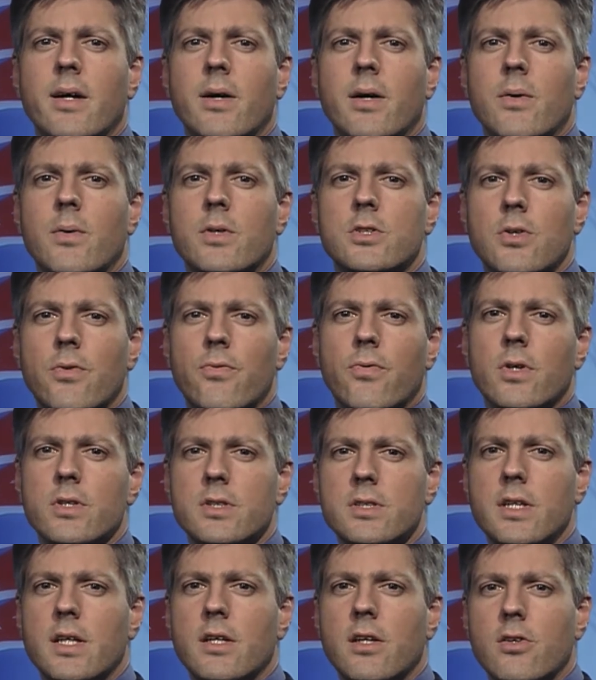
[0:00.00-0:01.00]
What you
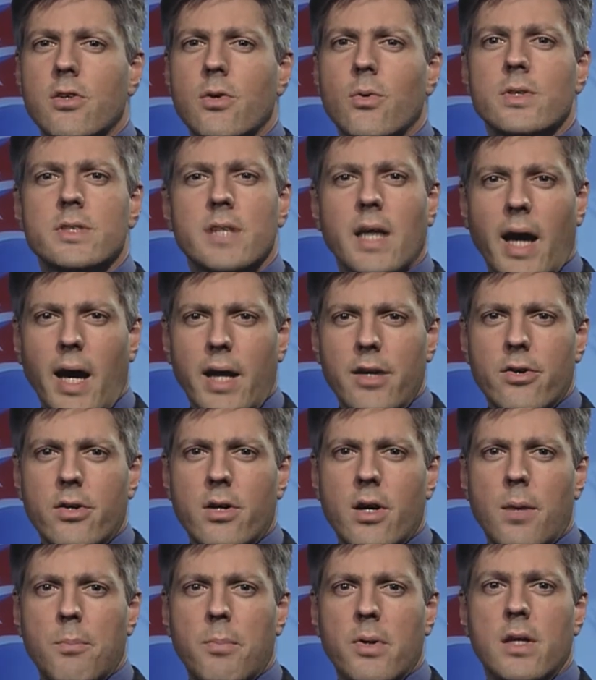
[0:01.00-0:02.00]
first need to do is add your
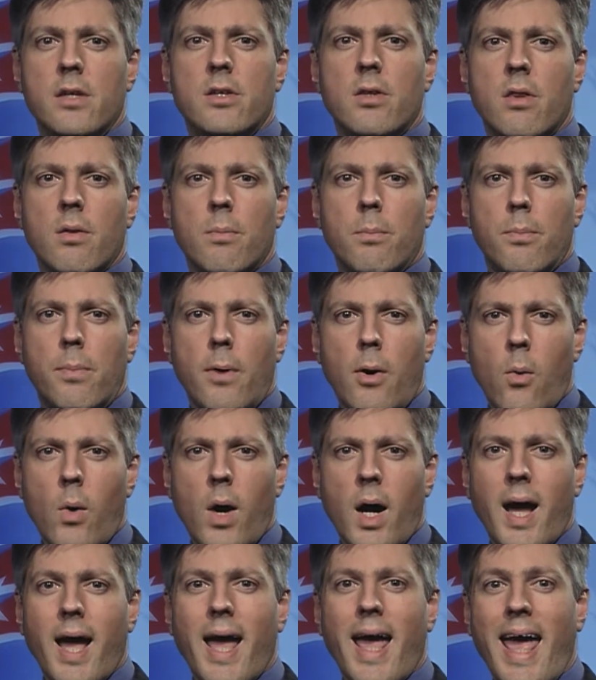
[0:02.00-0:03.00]
company to the
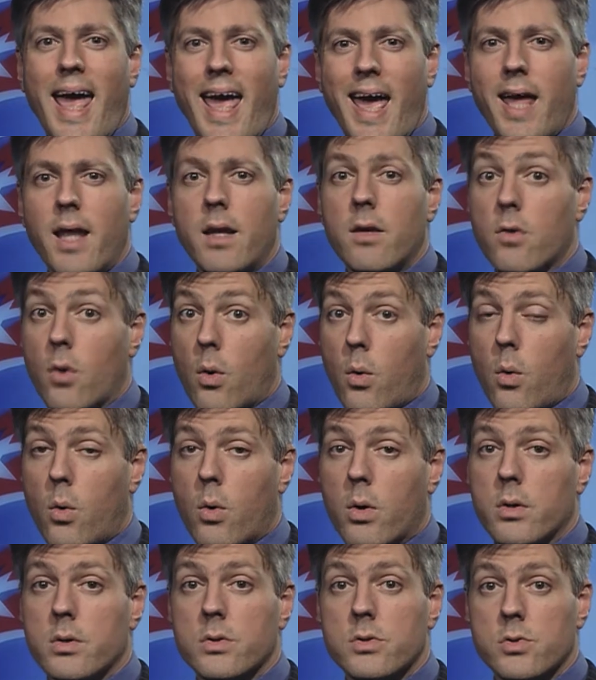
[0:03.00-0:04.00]
BOA and
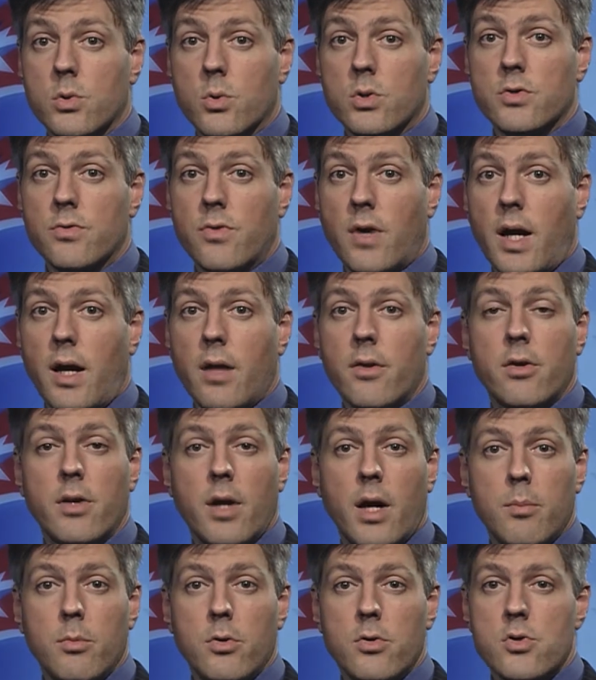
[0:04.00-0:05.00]
or source file. They're
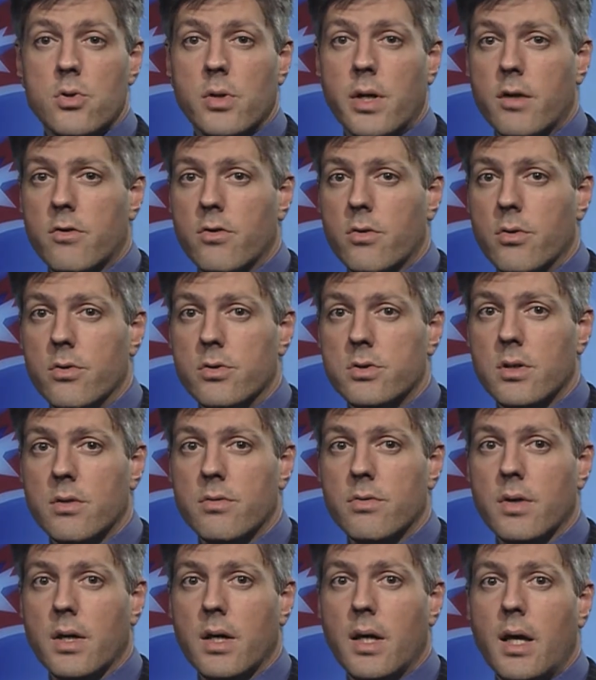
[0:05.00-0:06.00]
not mutually
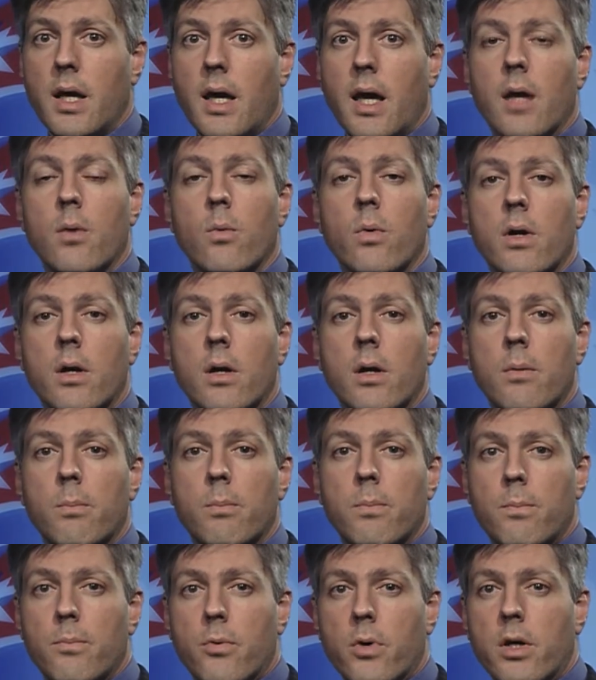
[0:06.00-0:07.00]
exclusive. And when a
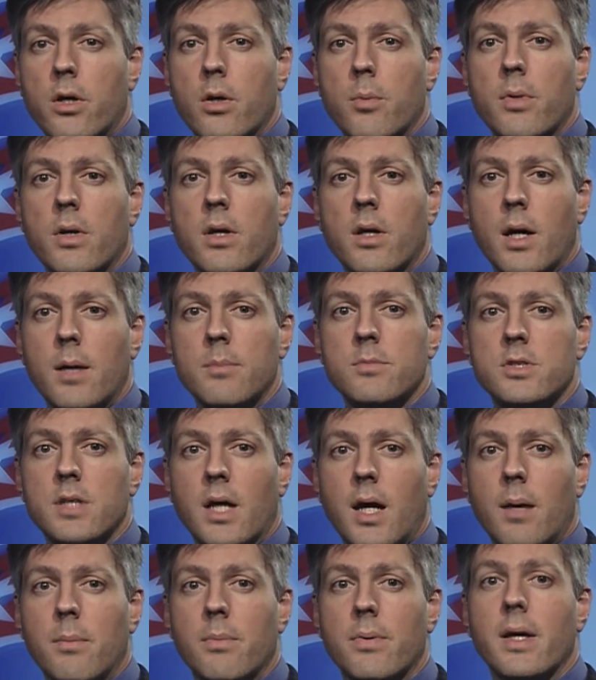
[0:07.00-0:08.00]
procurement comes
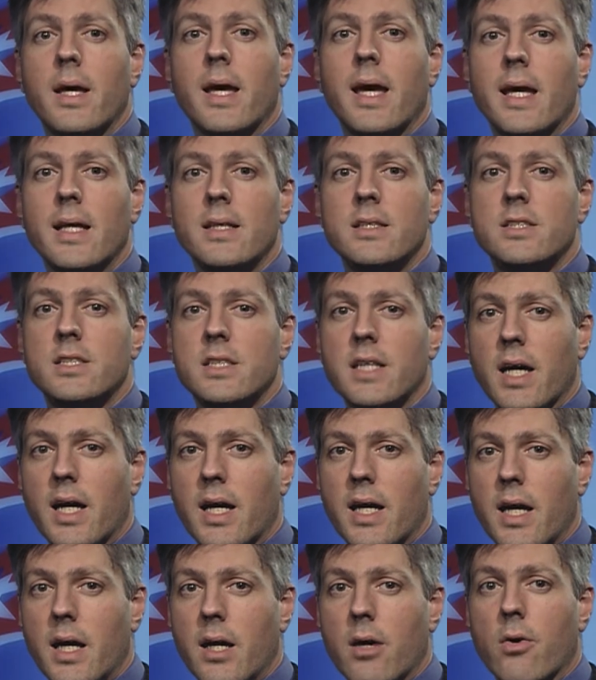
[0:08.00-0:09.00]
up,
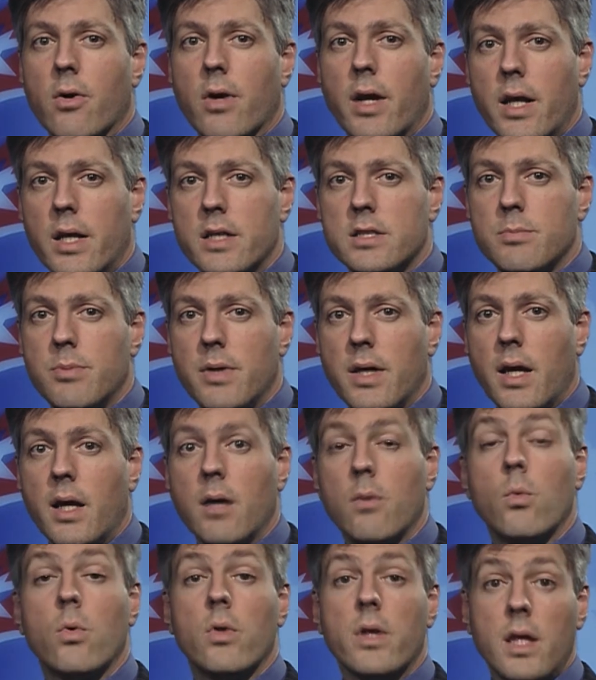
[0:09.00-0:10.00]
NCIA or
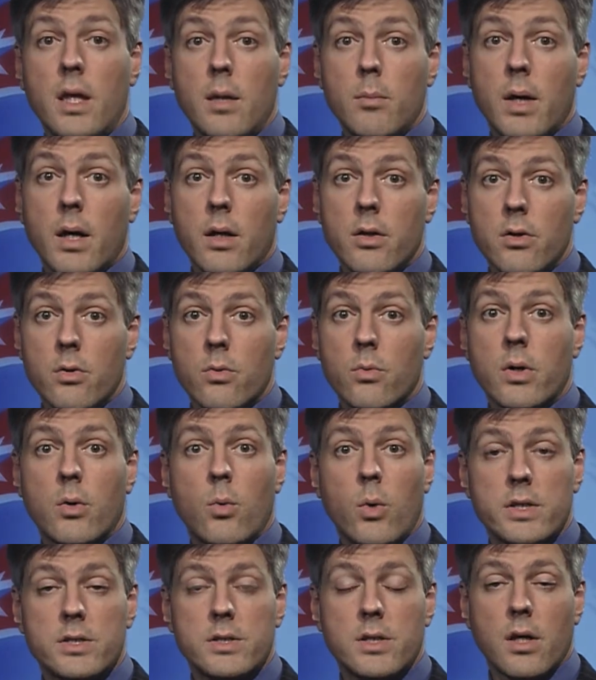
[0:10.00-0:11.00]
NSPA will email you
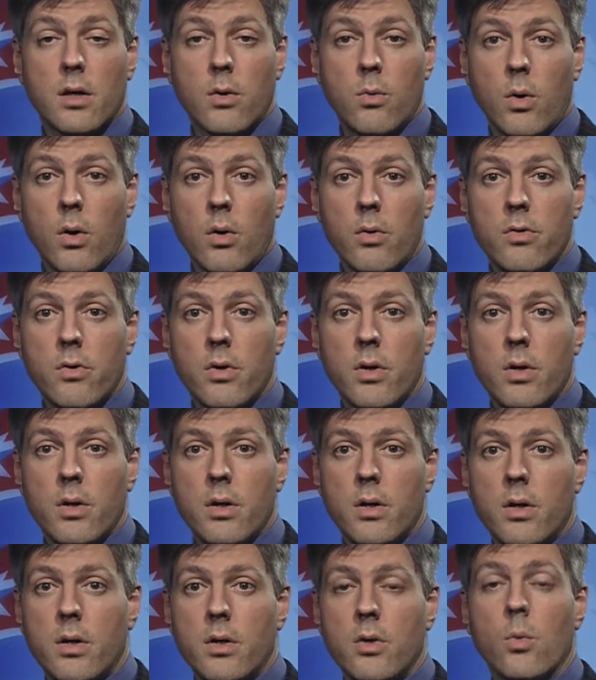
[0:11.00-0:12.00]
requesting a quote.
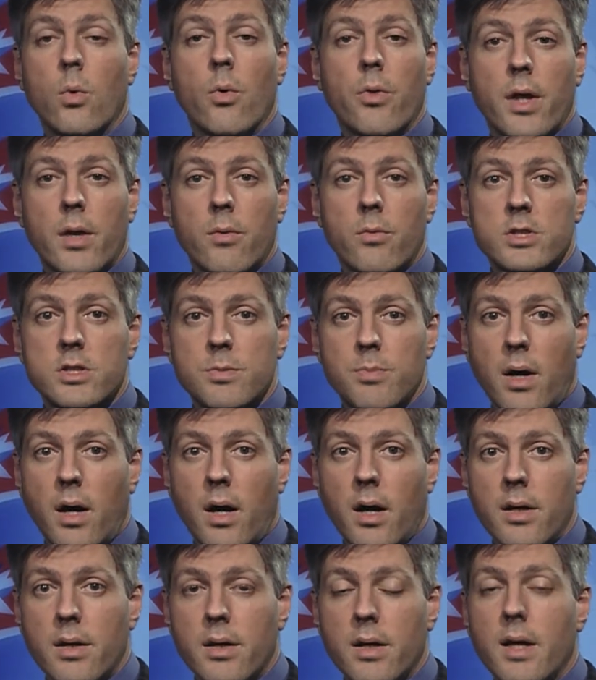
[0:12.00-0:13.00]
You will then
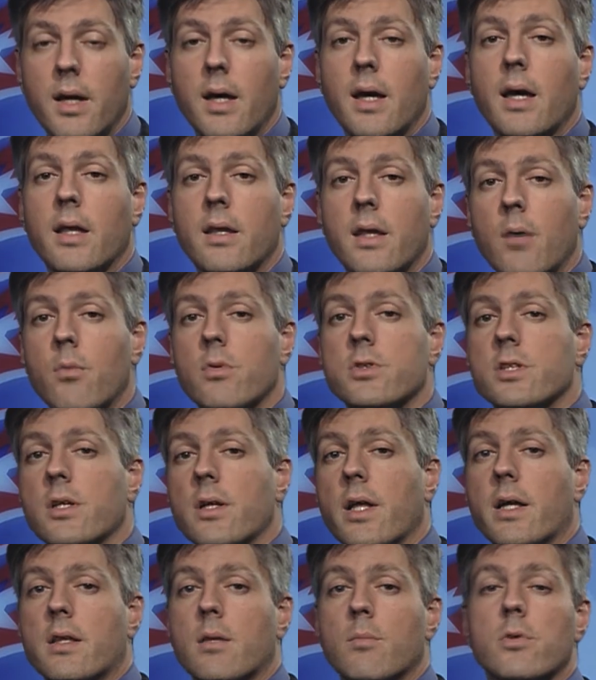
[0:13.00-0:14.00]
respond, and they will
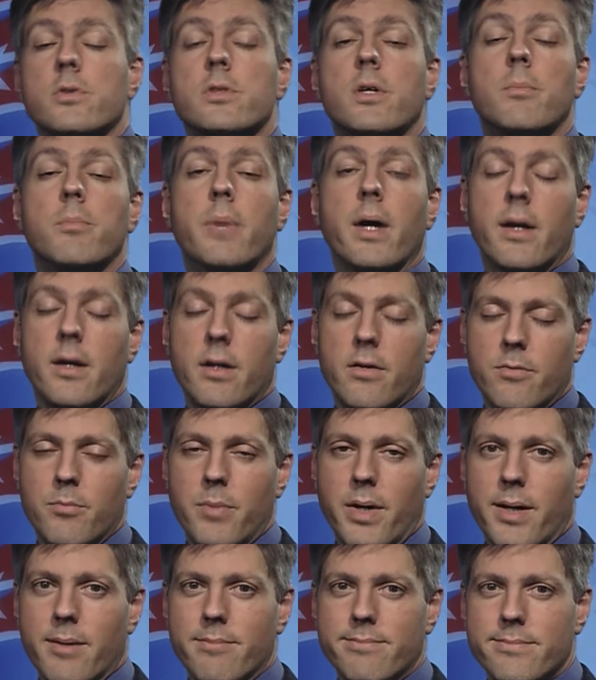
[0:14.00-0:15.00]
select the most competitive
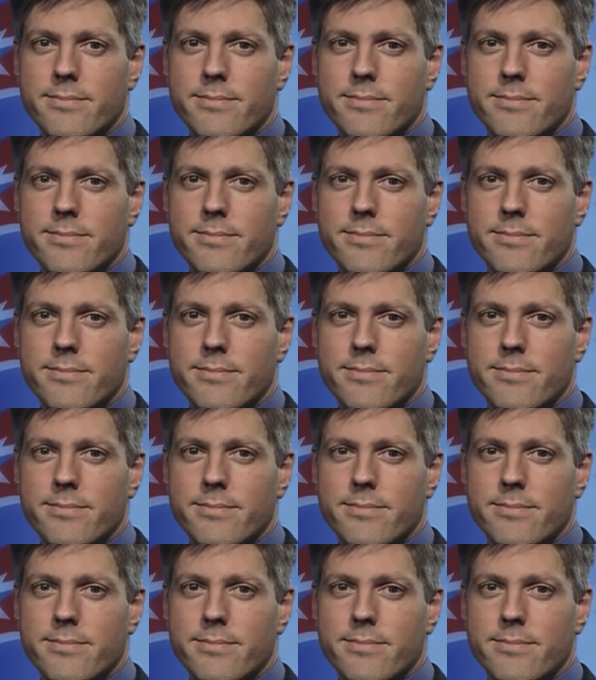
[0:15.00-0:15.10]
bid.